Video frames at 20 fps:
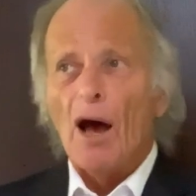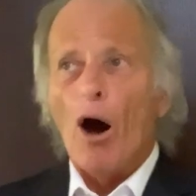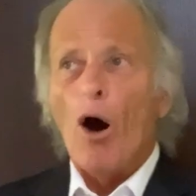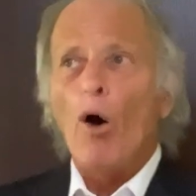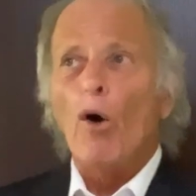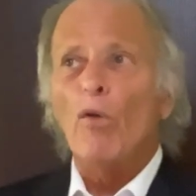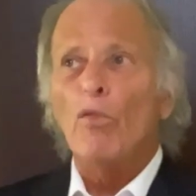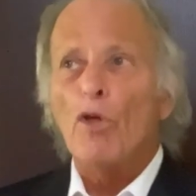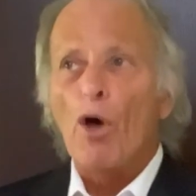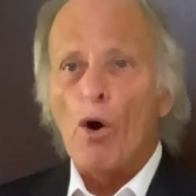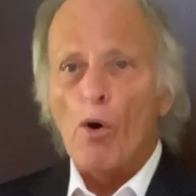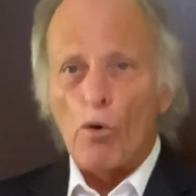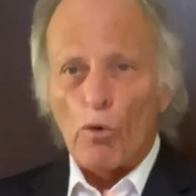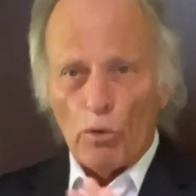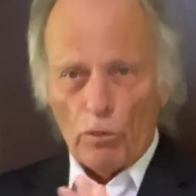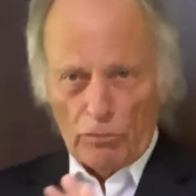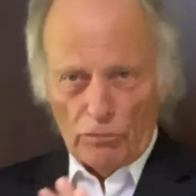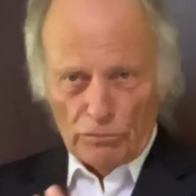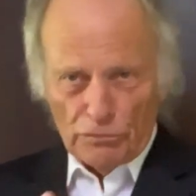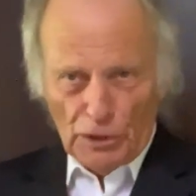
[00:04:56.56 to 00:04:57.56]
Although,
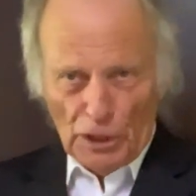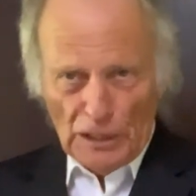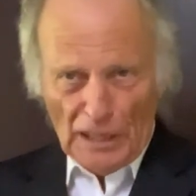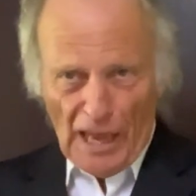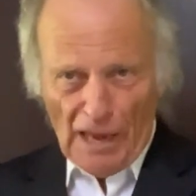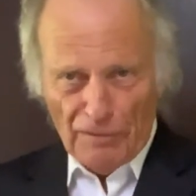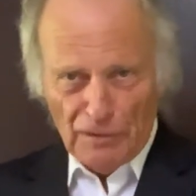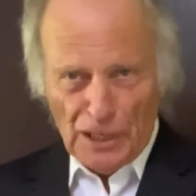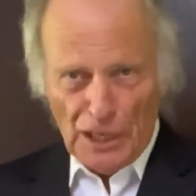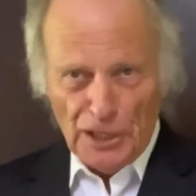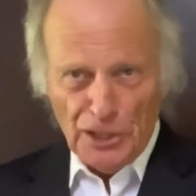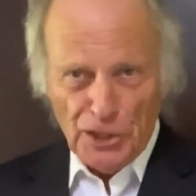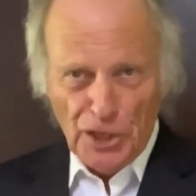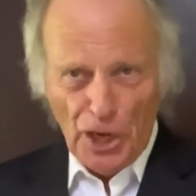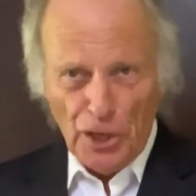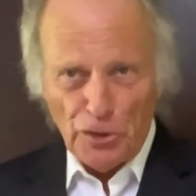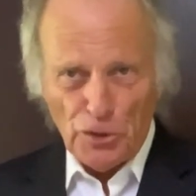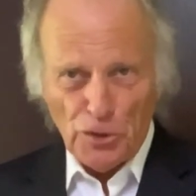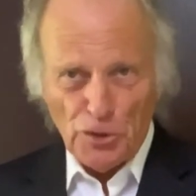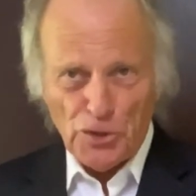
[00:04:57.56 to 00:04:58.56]
the left
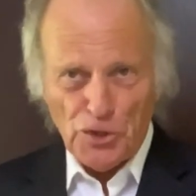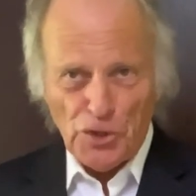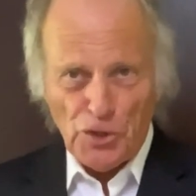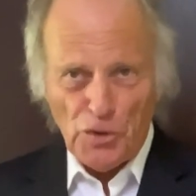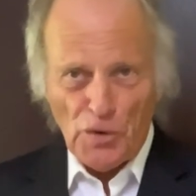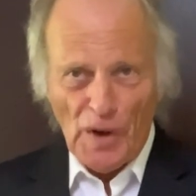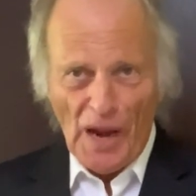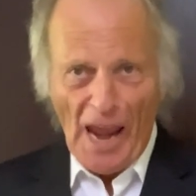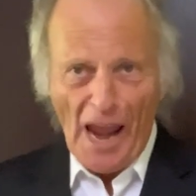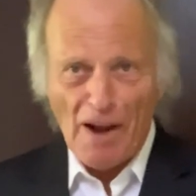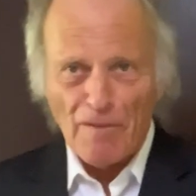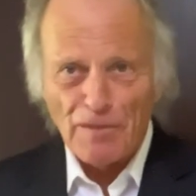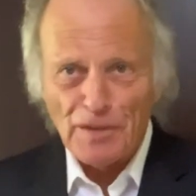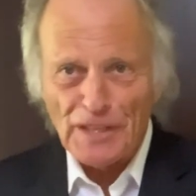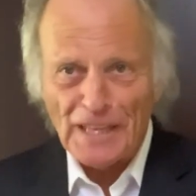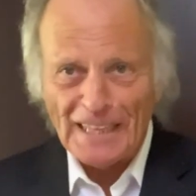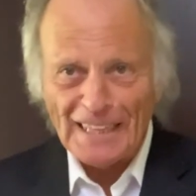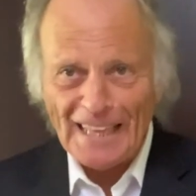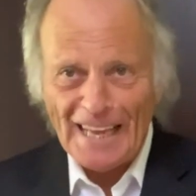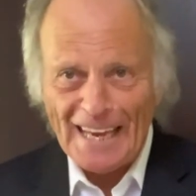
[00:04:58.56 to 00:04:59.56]
continues to do
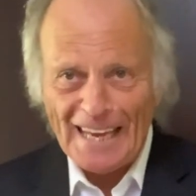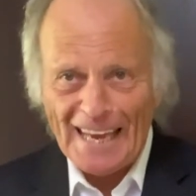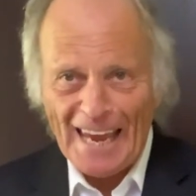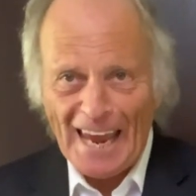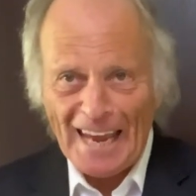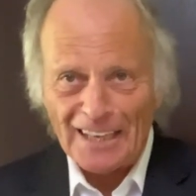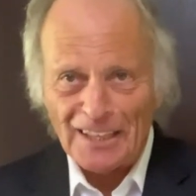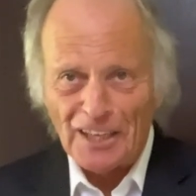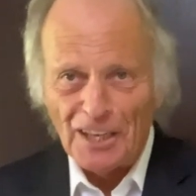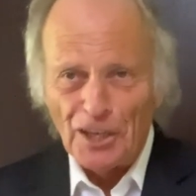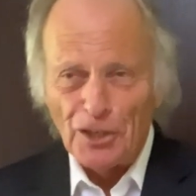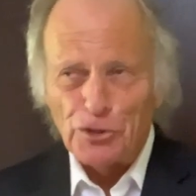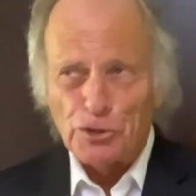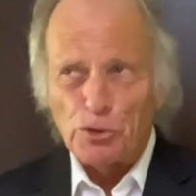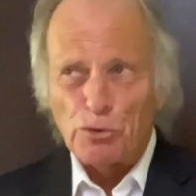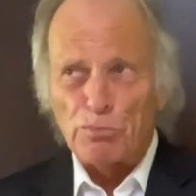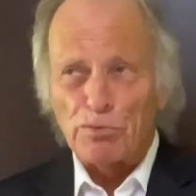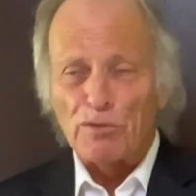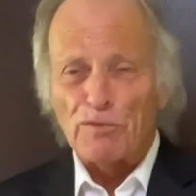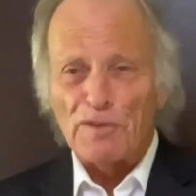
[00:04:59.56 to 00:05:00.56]
everything they can
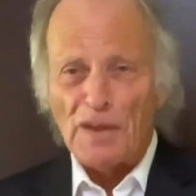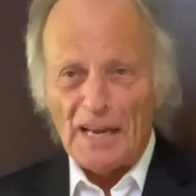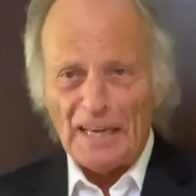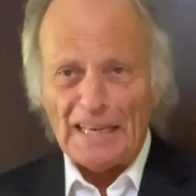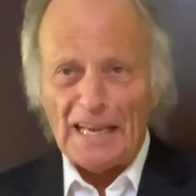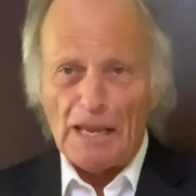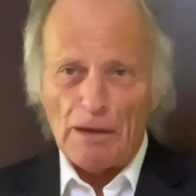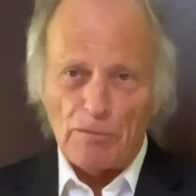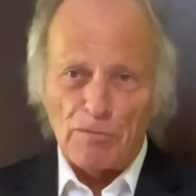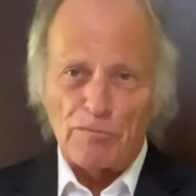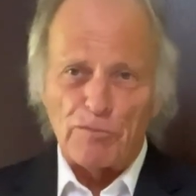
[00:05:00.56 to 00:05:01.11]
to prevent him